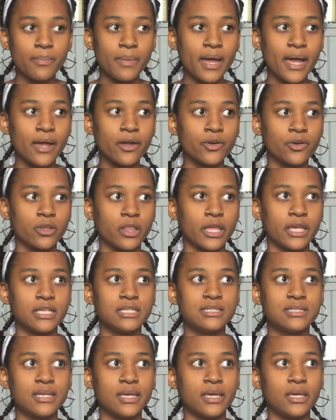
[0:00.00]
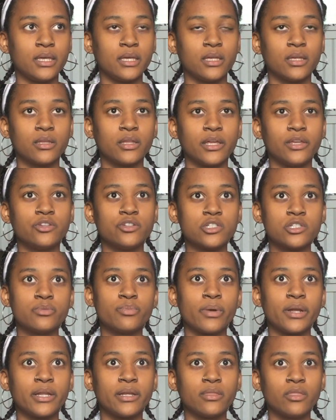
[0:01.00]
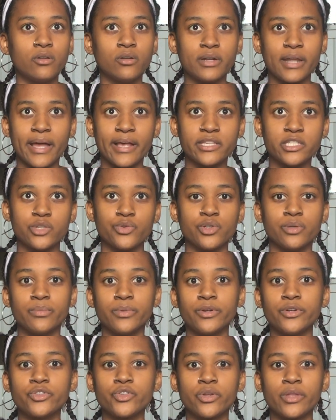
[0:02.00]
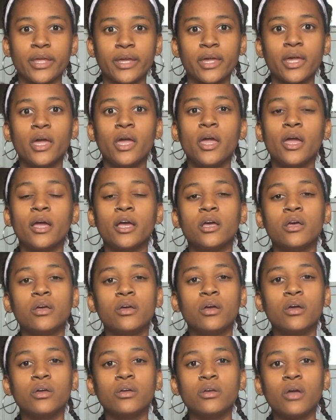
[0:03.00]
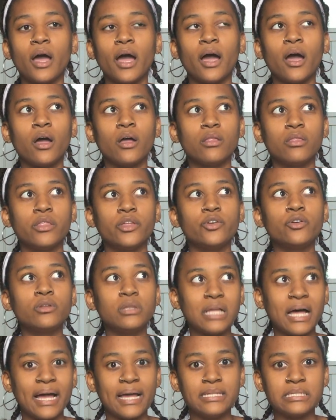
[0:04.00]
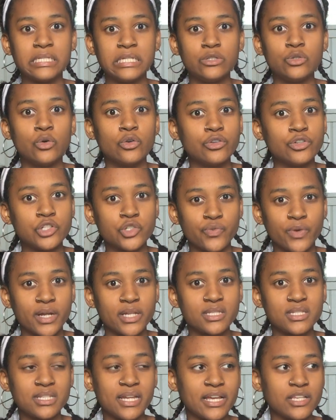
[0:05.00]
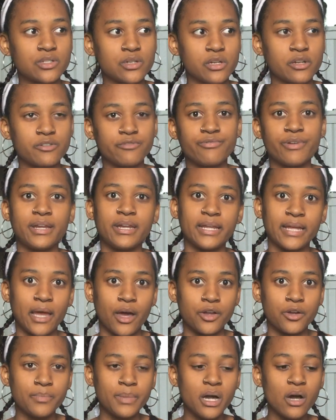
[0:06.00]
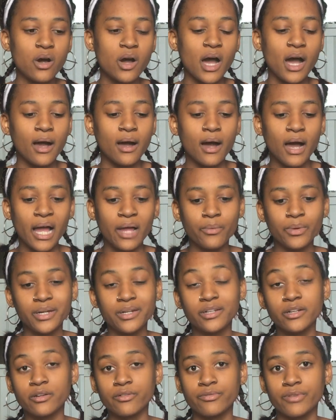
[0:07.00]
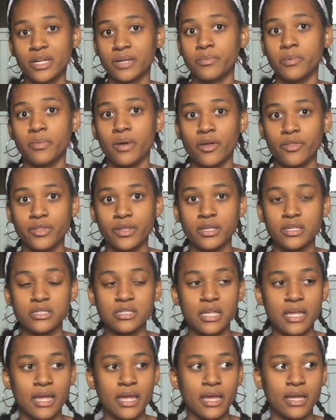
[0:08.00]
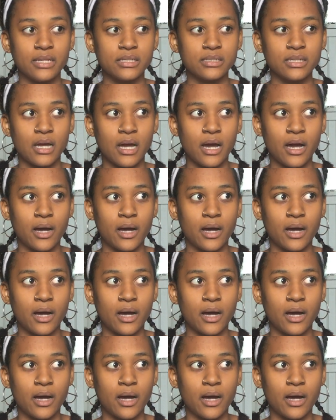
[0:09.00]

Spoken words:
back, or like saying, like, just spreading little nasty rumors, or like little lies that he told his friends that I started finding out about, I wanted to confront him about this. And